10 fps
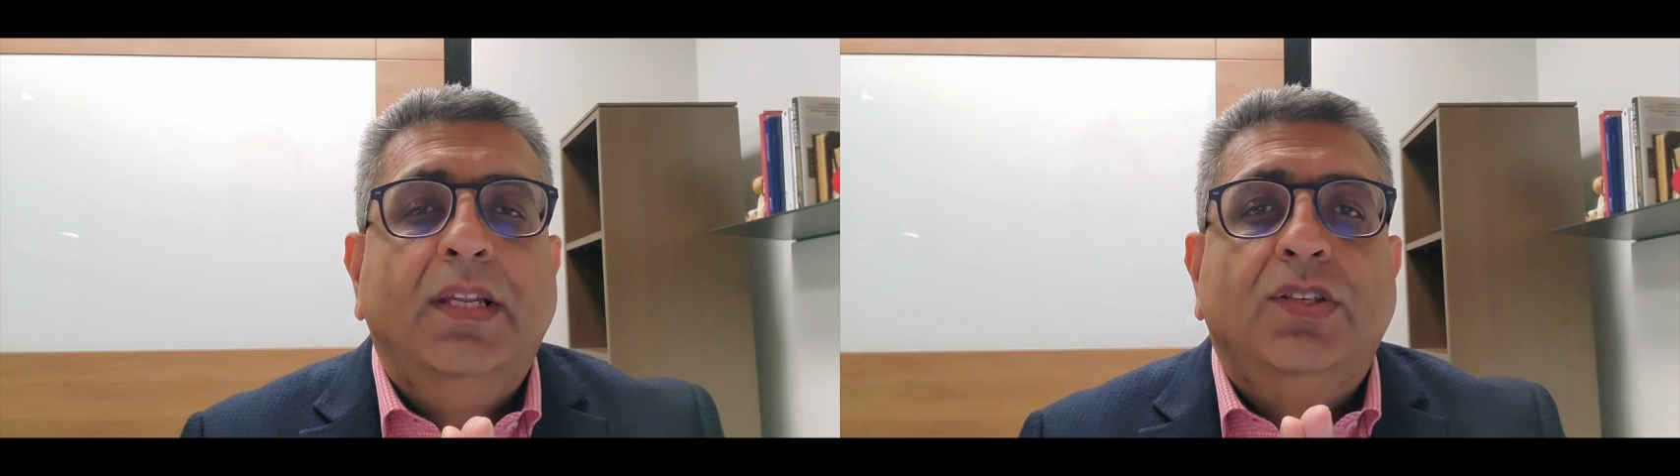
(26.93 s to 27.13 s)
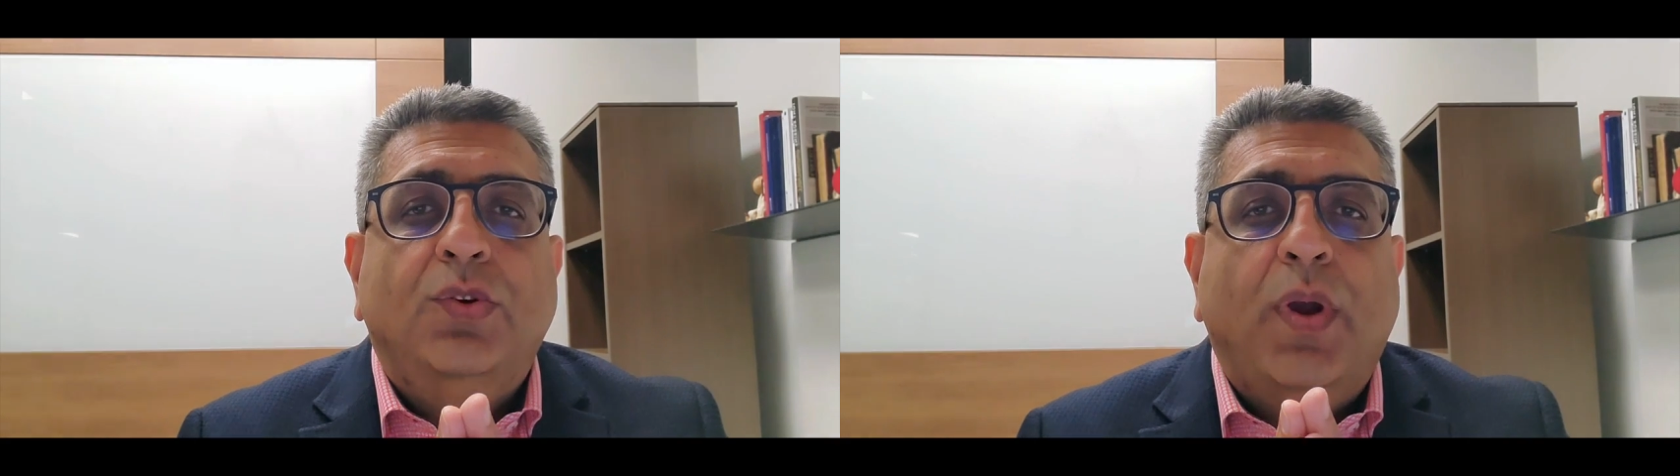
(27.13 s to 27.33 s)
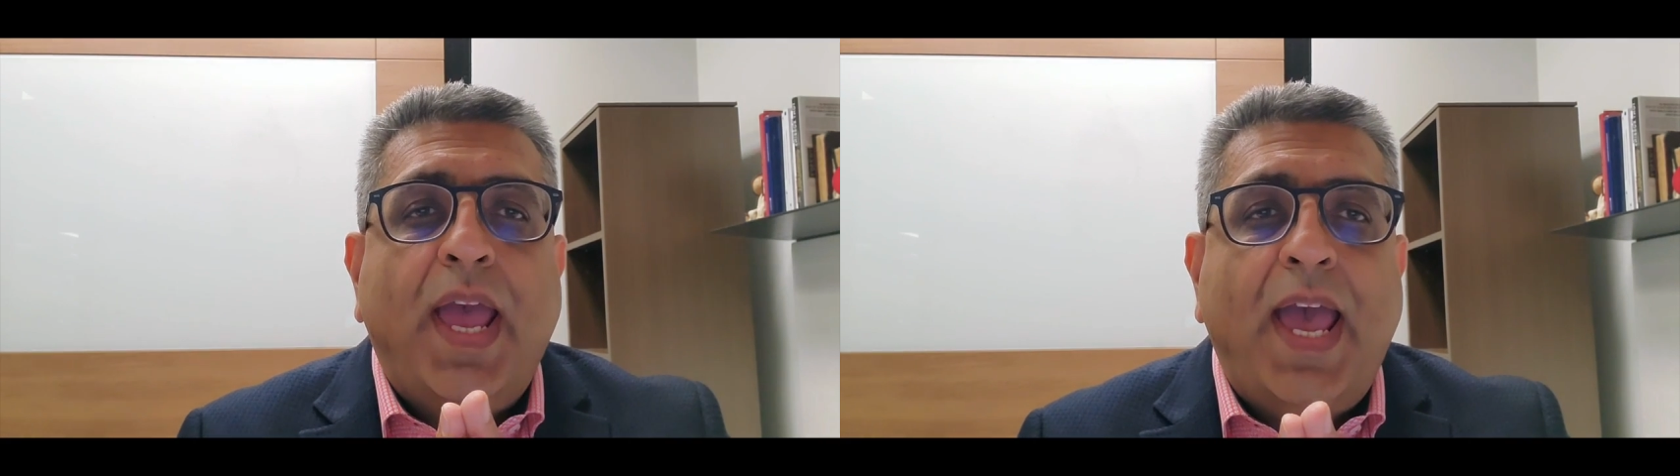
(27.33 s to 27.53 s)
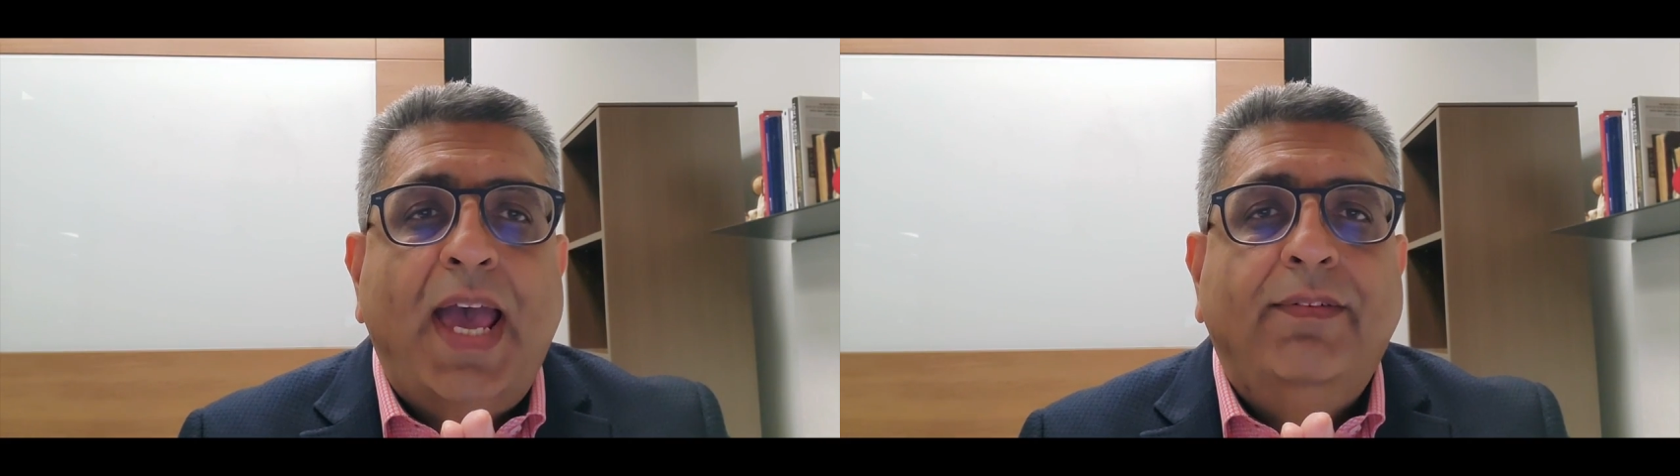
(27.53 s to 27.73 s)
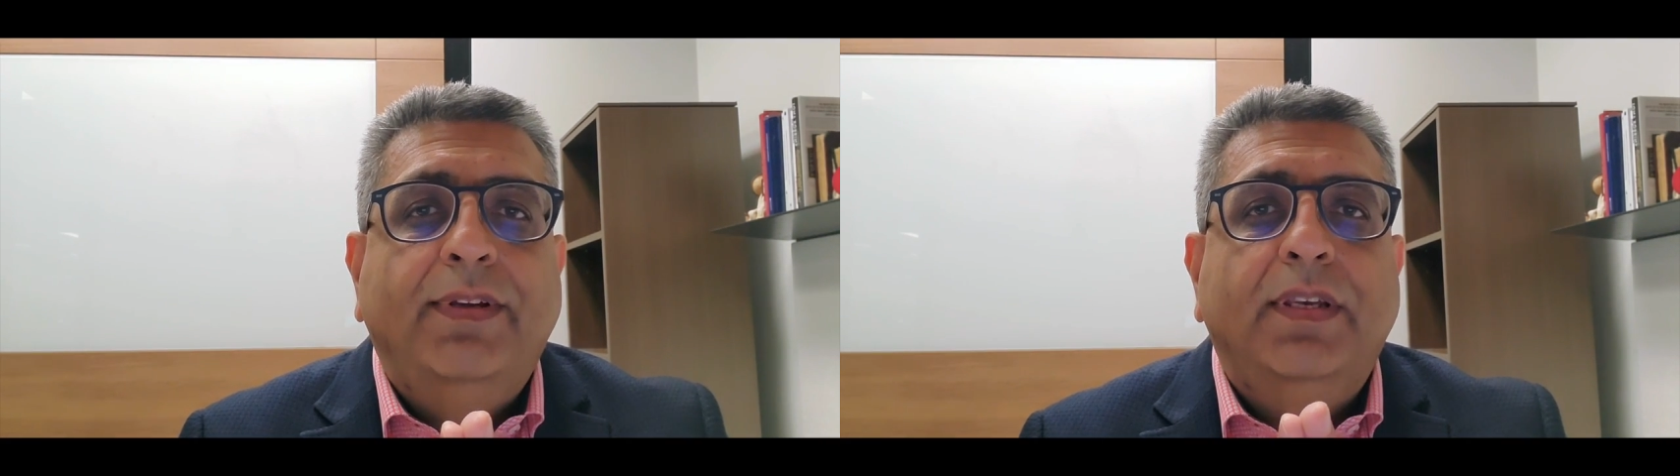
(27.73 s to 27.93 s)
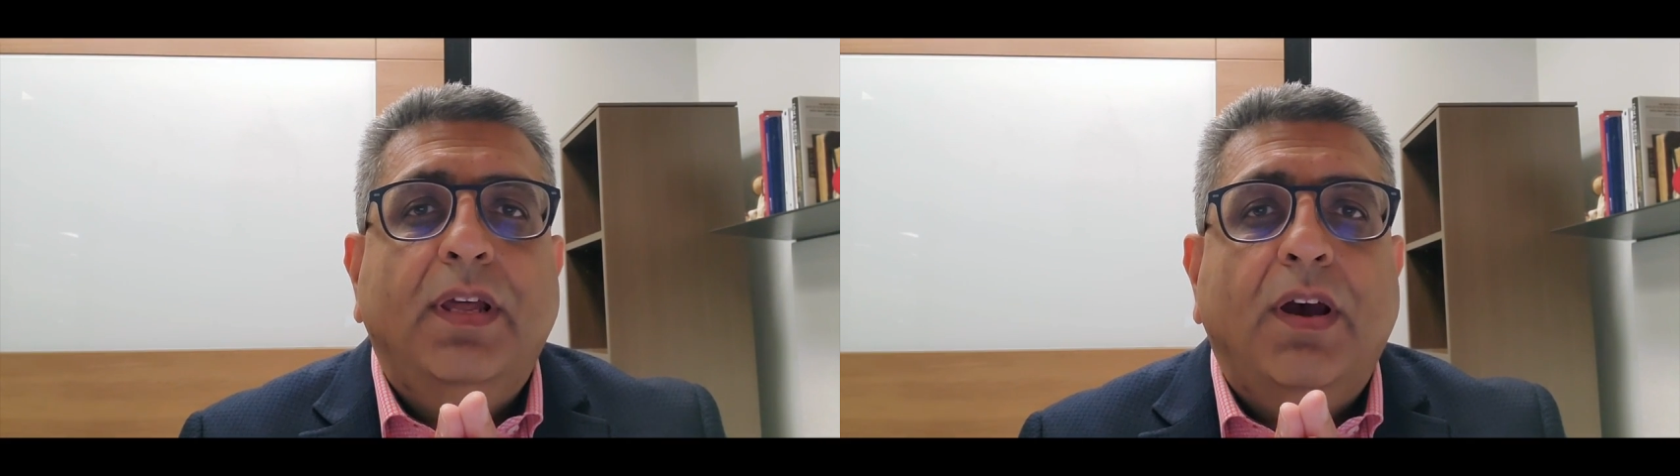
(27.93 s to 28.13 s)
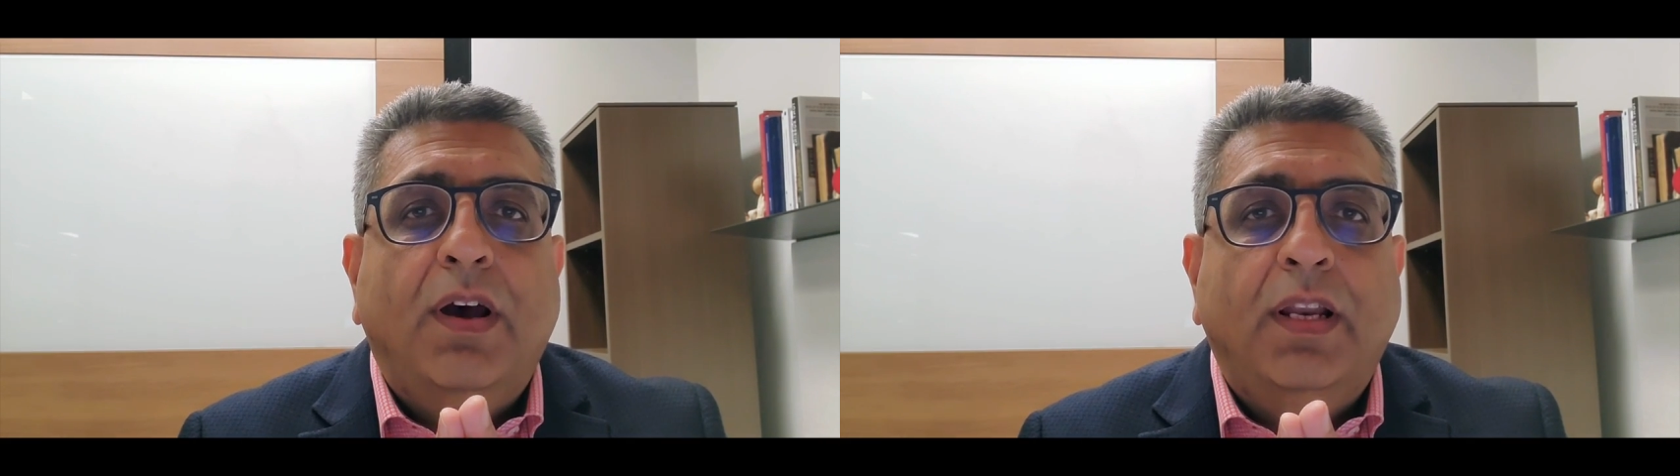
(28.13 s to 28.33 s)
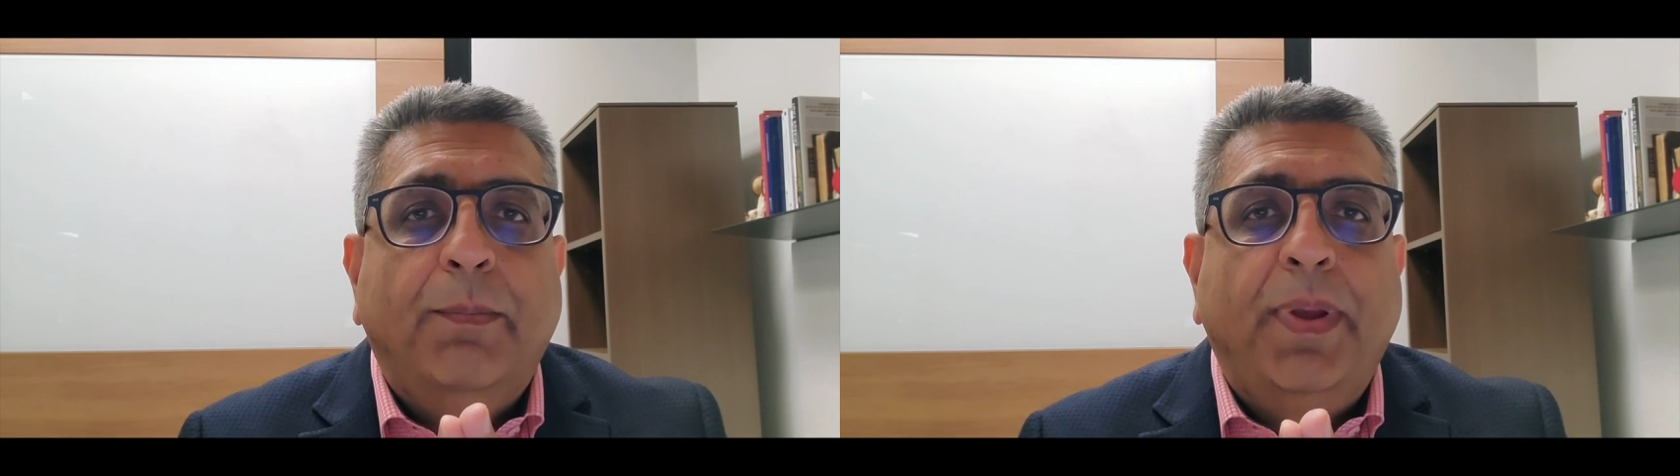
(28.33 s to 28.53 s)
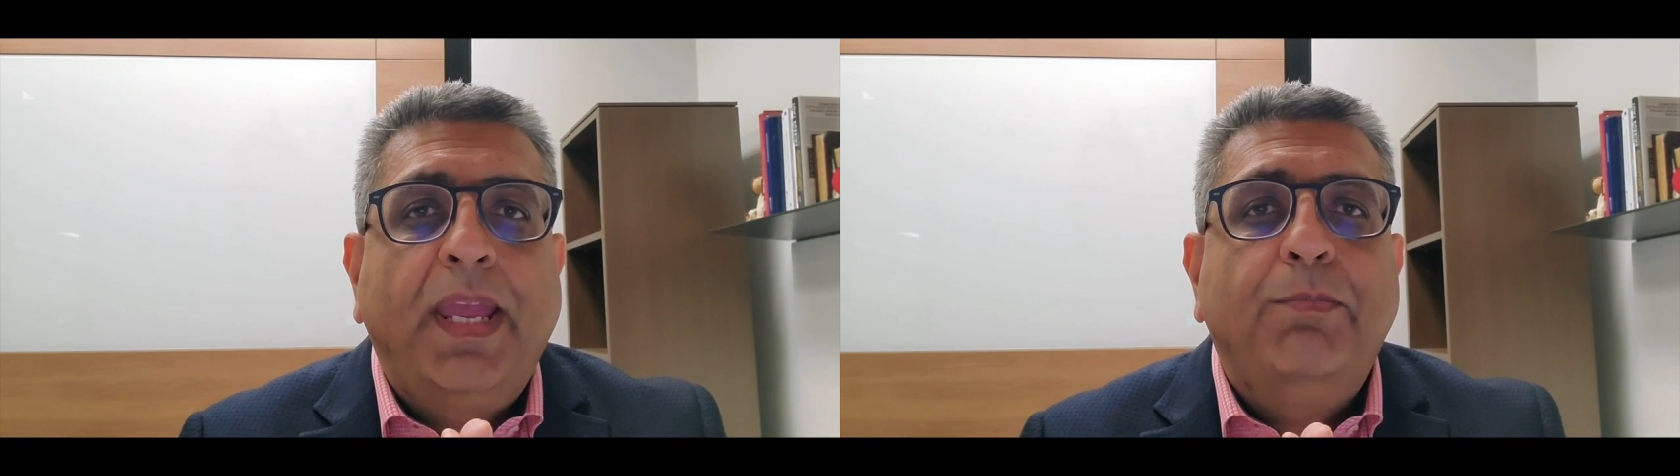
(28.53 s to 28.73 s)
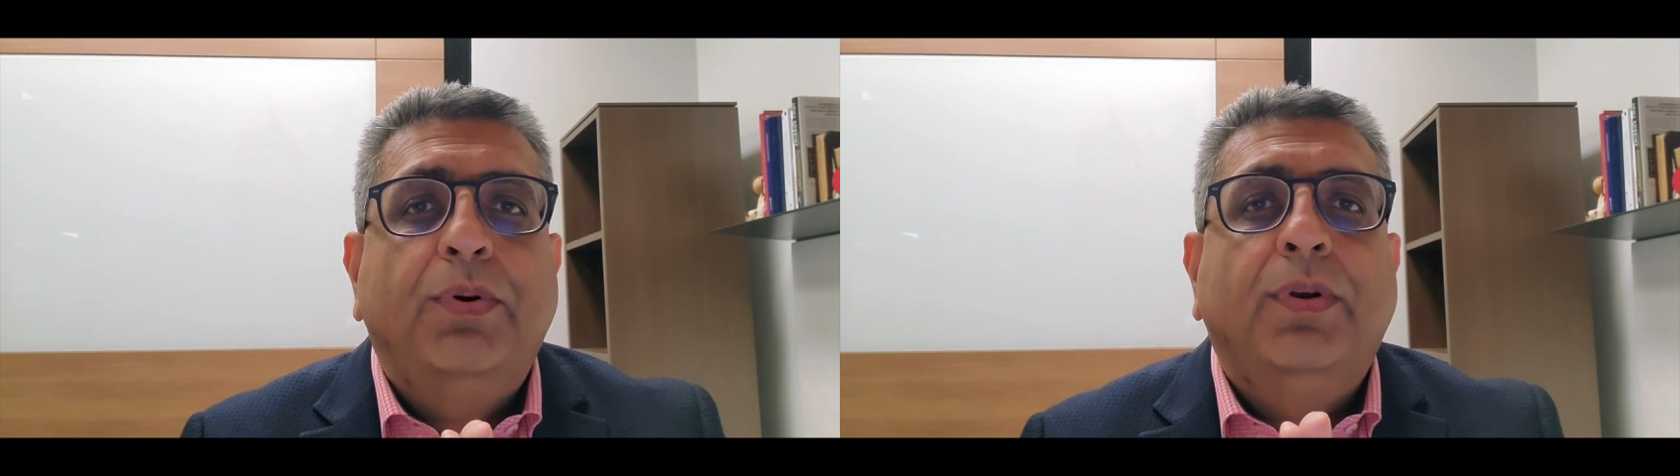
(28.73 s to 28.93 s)
to have it on a
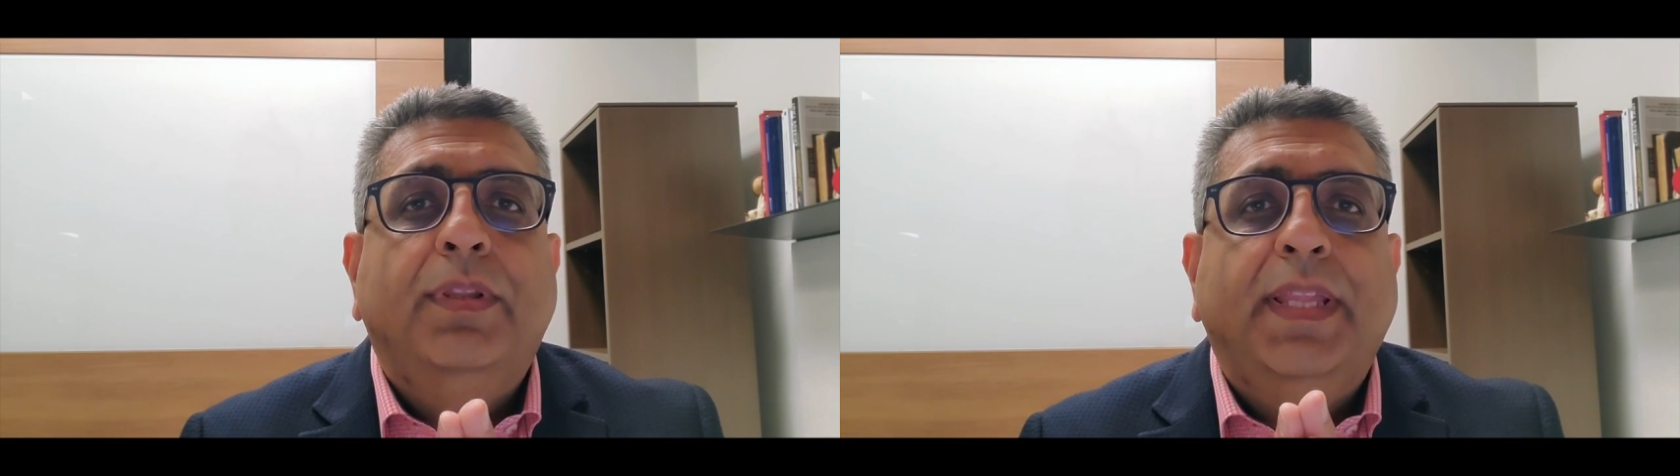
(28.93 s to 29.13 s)
paper